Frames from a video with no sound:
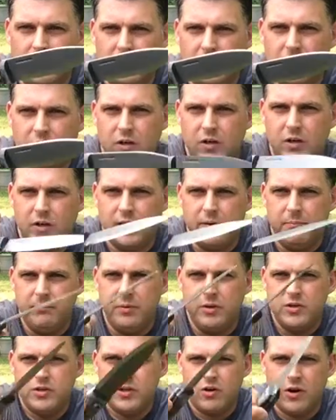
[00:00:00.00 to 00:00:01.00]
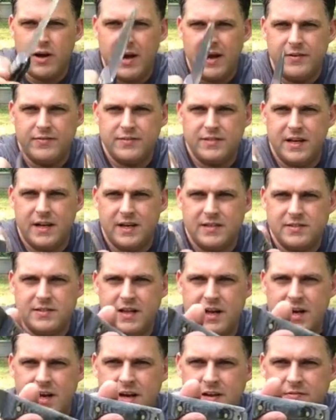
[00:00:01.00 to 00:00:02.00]
Good looking Bushcraft size
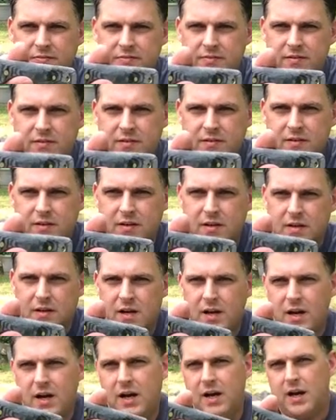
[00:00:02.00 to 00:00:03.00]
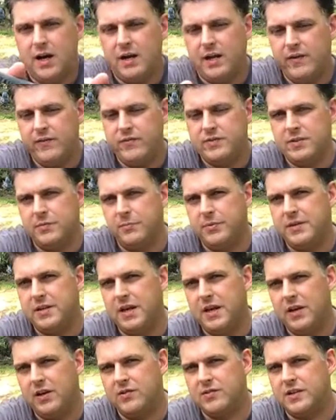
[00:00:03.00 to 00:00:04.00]
knife. I'll give you some
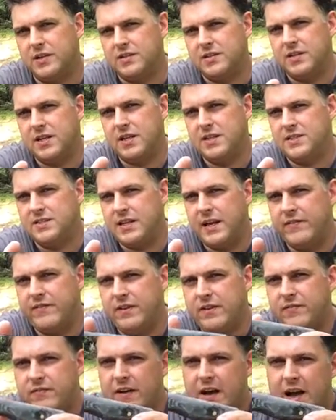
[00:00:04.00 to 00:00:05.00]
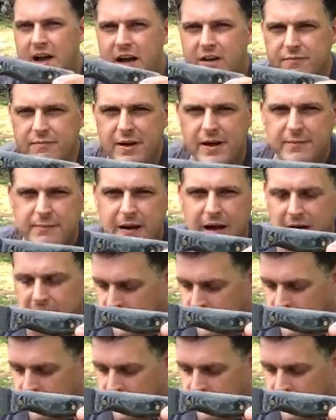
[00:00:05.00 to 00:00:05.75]
particulars. It's 1075, made by